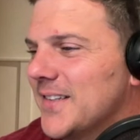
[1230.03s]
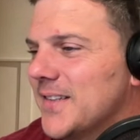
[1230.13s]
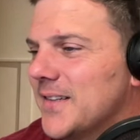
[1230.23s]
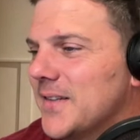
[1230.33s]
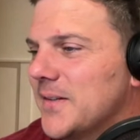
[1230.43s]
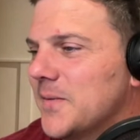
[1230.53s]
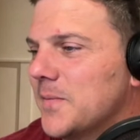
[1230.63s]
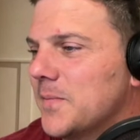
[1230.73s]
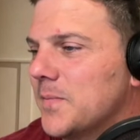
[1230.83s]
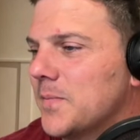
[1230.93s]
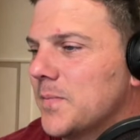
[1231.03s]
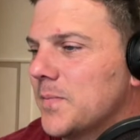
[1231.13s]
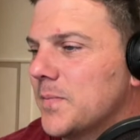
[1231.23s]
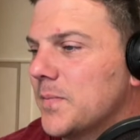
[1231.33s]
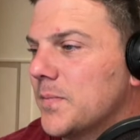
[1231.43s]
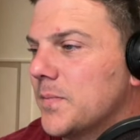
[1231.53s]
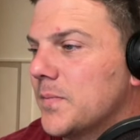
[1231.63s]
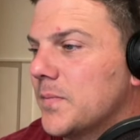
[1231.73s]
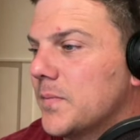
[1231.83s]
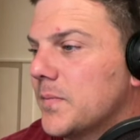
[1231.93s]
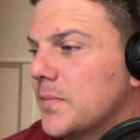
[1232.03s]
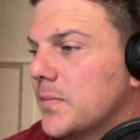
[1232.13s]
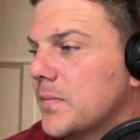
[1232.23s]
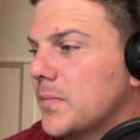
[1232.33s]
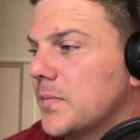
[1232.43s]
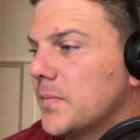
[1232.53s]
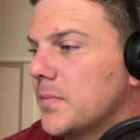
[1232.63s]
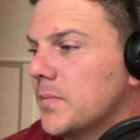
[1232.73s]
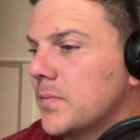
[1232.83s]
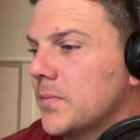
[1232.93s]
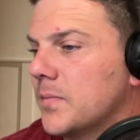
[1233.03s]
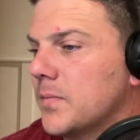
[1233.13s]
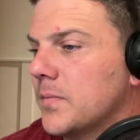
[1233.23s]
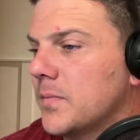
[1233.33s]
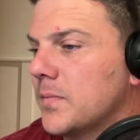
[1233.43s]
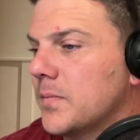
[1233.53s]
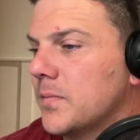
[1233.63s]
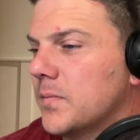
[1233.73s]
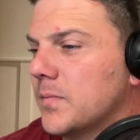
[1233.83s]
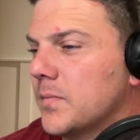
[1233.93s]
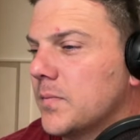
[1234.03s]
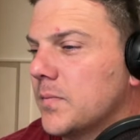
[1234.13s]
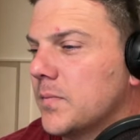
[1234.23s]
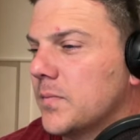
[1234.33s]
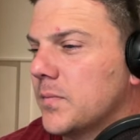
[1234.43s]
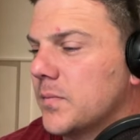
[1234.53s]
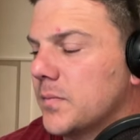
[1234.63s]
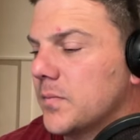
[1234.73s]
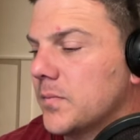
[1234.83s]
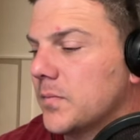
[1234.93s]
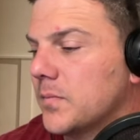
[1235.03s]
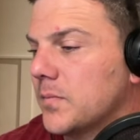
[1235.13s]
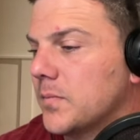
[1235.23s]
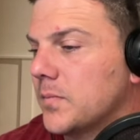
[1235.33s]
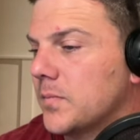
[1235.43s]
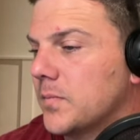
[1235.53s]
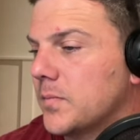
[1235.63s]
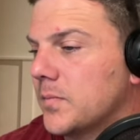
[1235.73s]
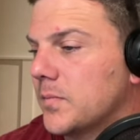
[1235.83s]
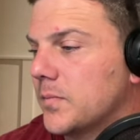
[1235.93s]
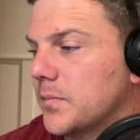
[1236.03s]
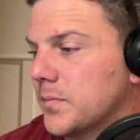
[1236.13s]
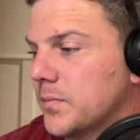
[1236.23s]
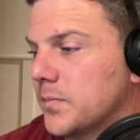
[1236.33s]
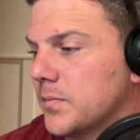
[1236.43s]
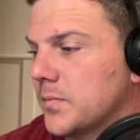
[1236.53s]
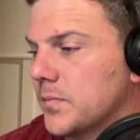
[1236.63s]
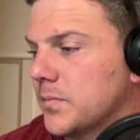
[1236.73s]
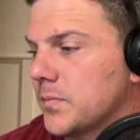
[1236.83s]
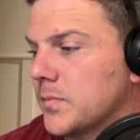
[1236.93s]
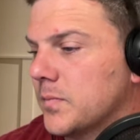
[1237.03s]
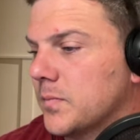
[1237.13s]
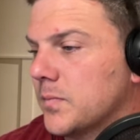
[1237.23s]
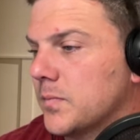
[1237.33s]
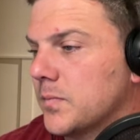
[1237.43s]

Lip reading: (silent)